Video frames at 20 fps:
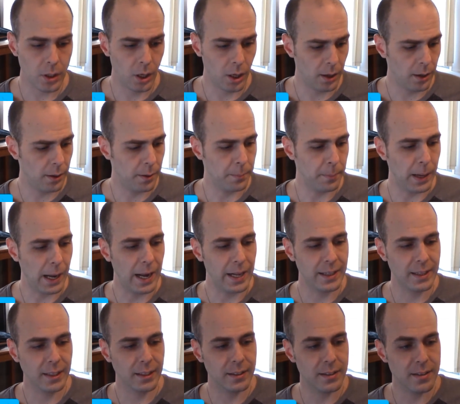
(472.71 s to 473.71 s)
um, I
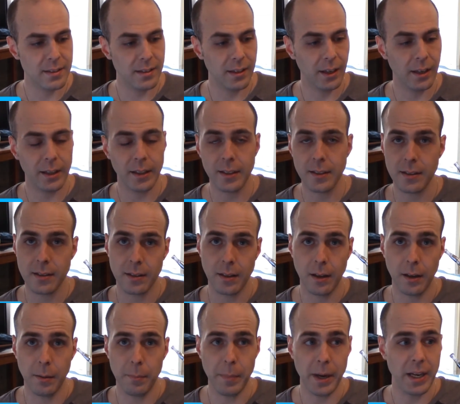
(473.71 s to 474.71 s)
think this tank is
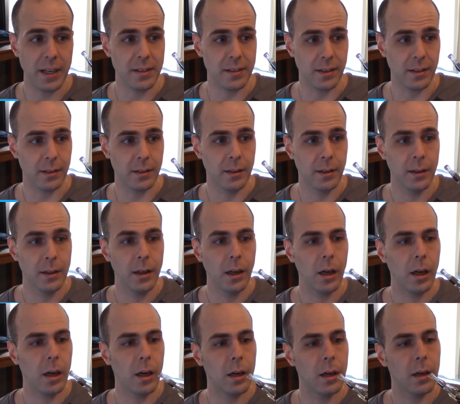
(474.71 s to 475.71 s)
amazing
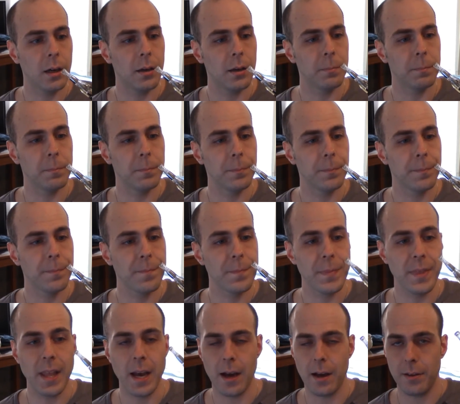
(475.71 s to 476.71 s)
um,
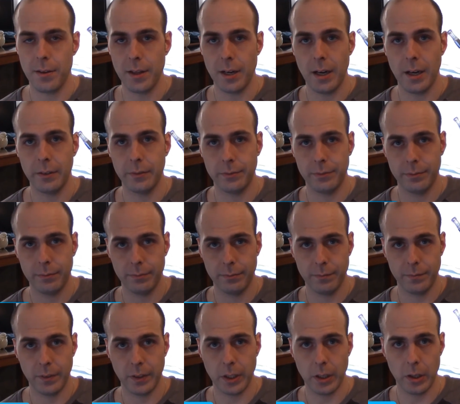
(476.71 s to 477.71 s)
now that I've
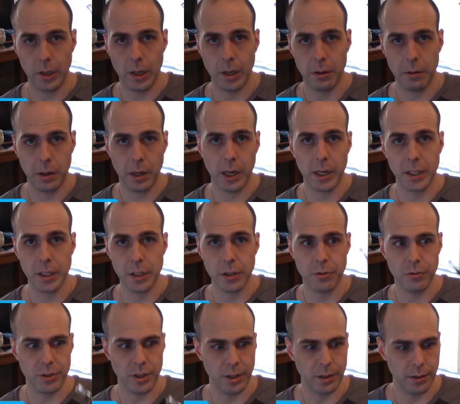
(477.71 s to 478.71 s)
figured out how to
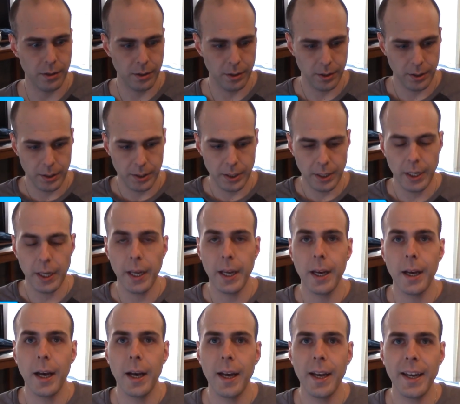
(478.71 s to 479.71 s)
use it.
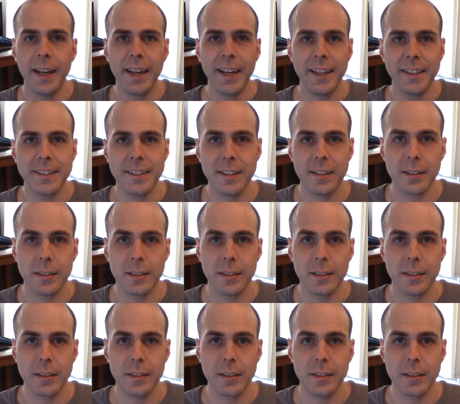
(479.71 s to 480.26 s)
It's